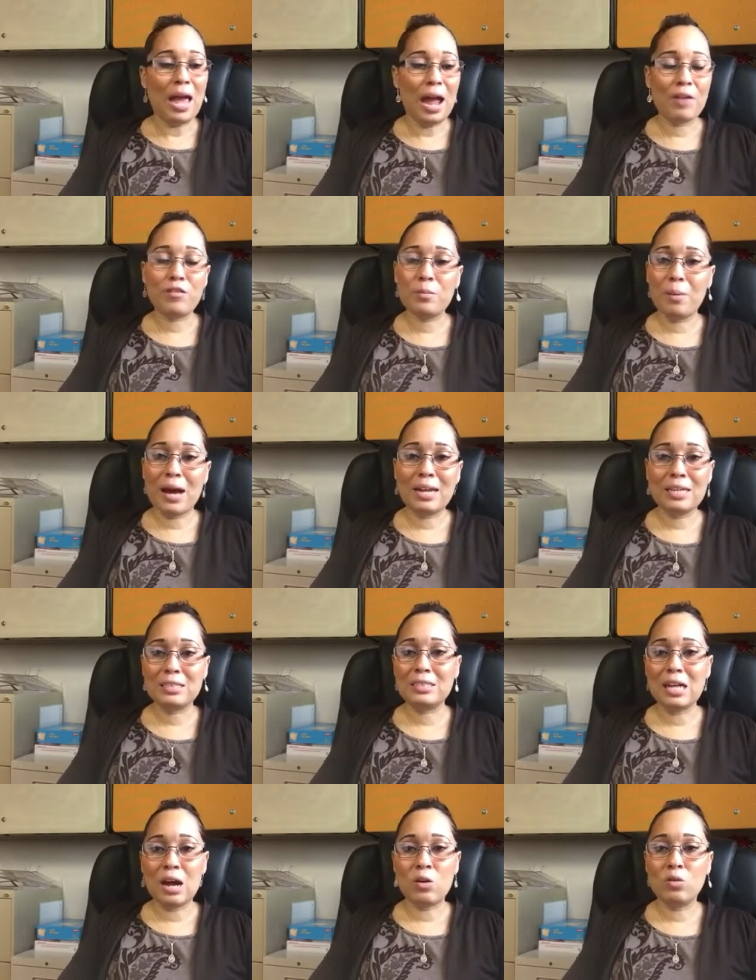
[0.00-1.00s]
Everybody
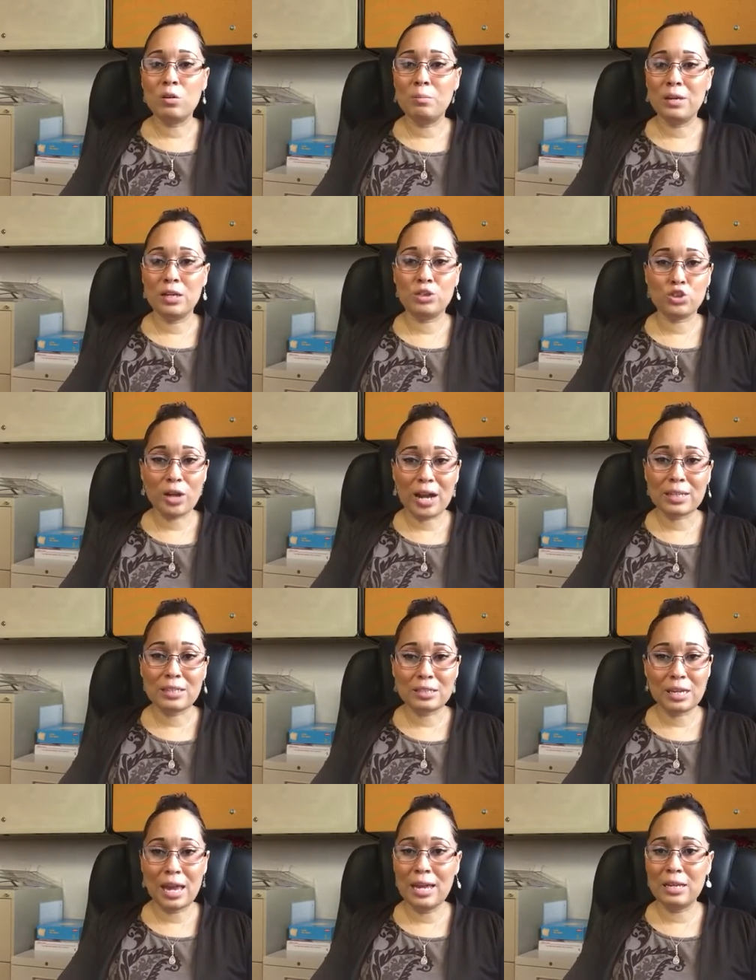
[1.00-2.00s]
is not going to be
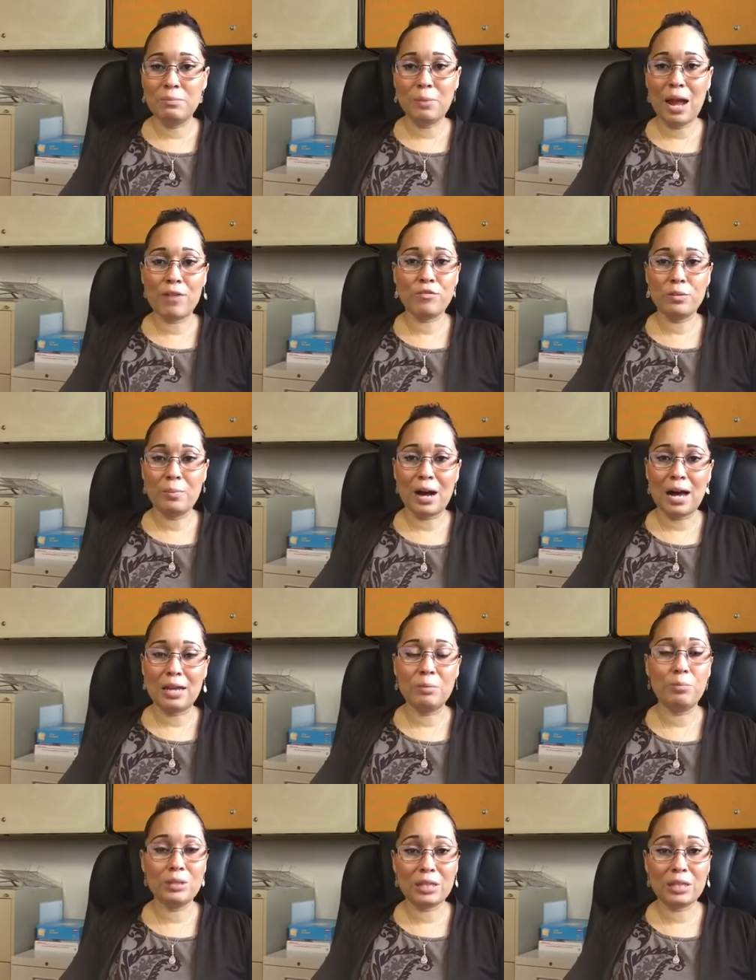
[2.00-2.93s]
attracted to any everybody,